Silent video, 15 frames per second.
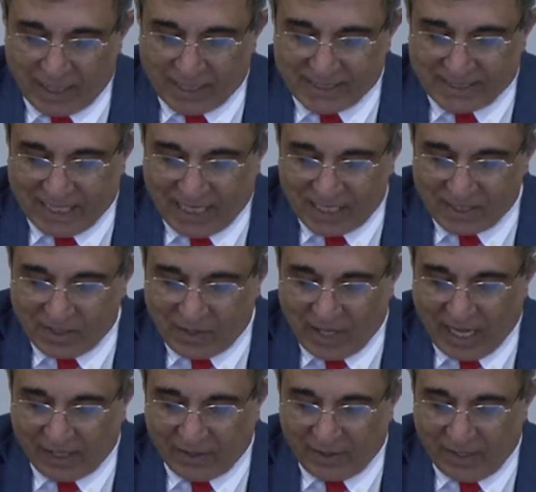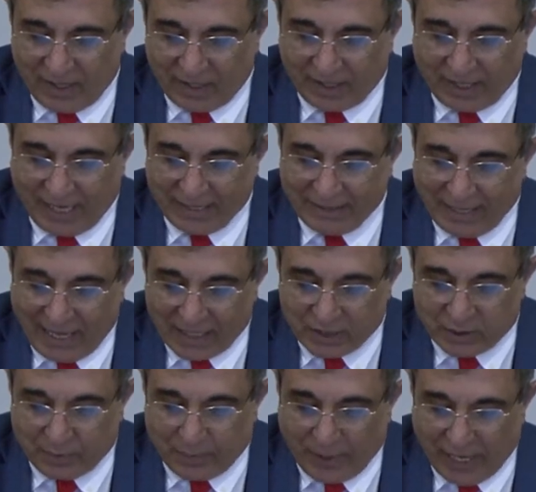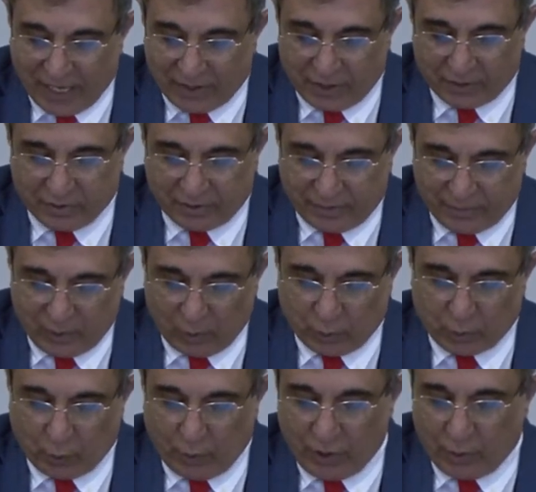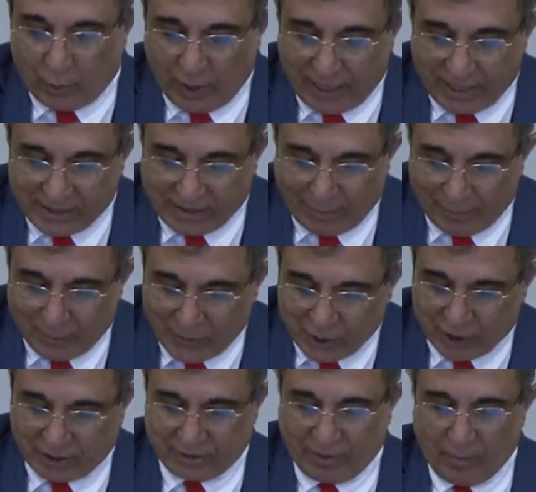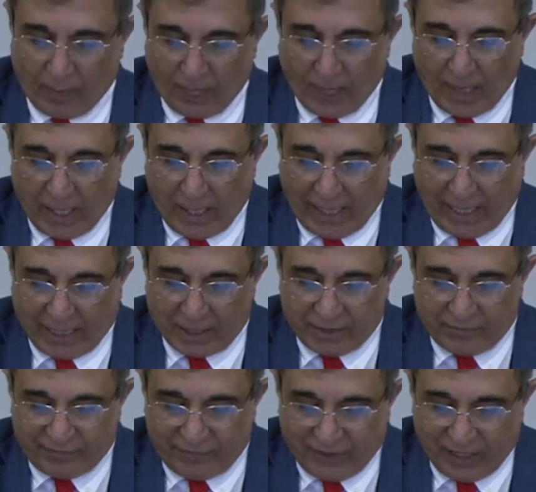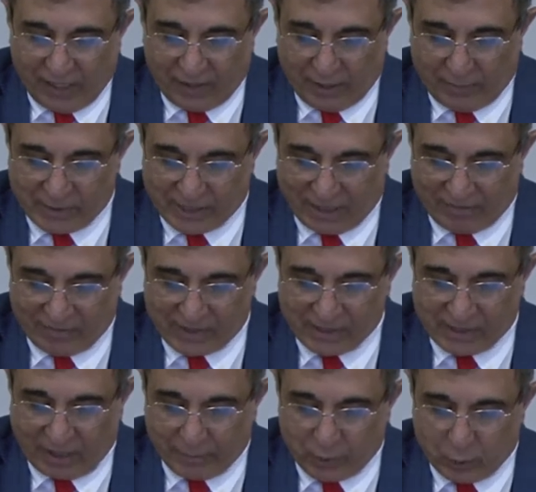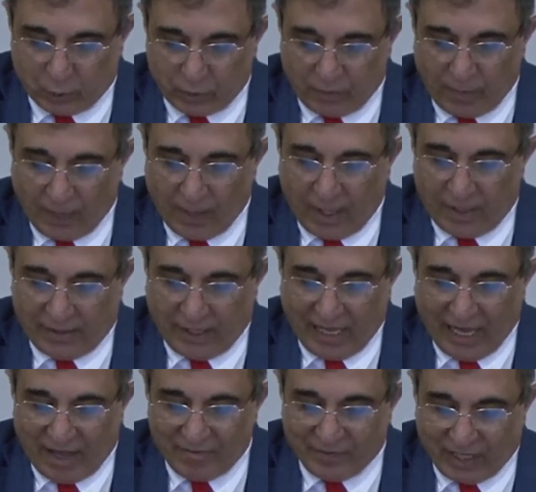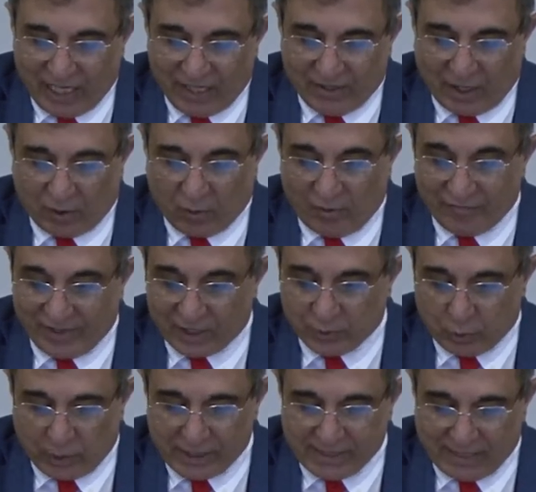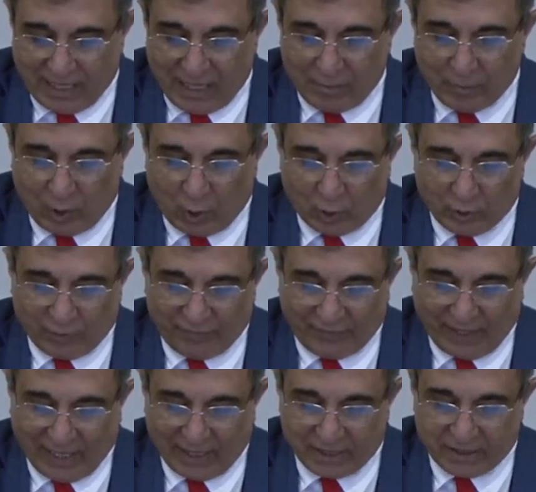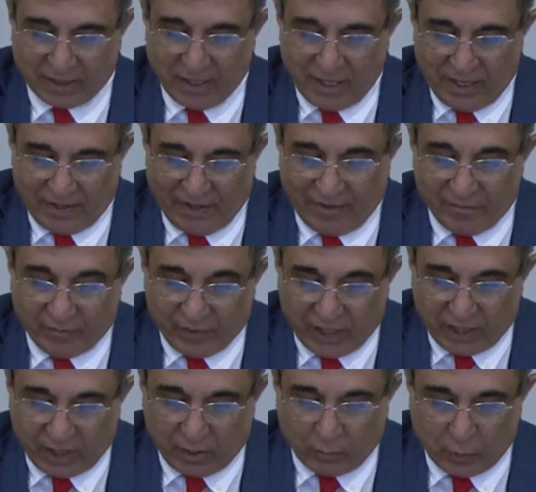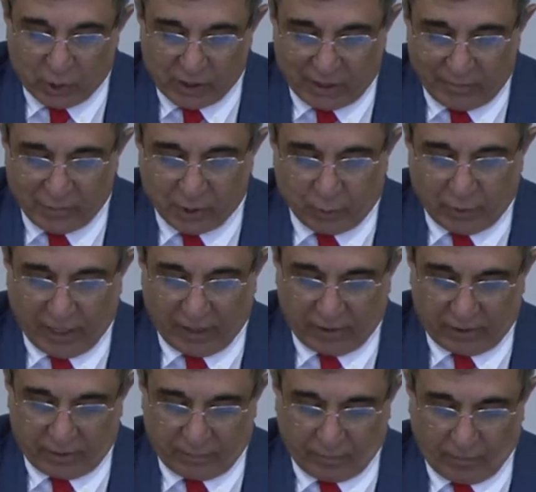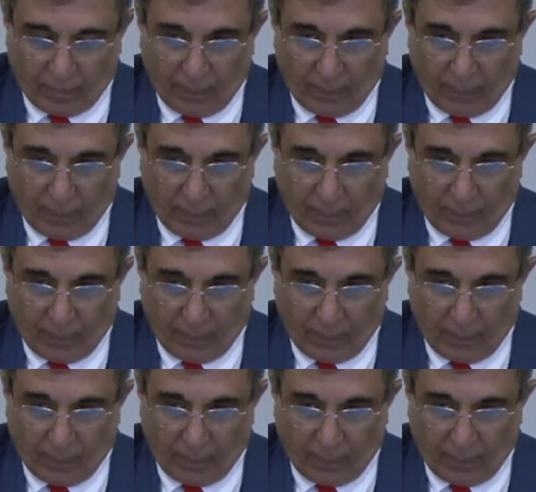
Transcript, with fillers: Since that they cannot pay the tribute with willing submission and feel themselves subdued, they have either convert to Islam or to fight the invading Muslims to death.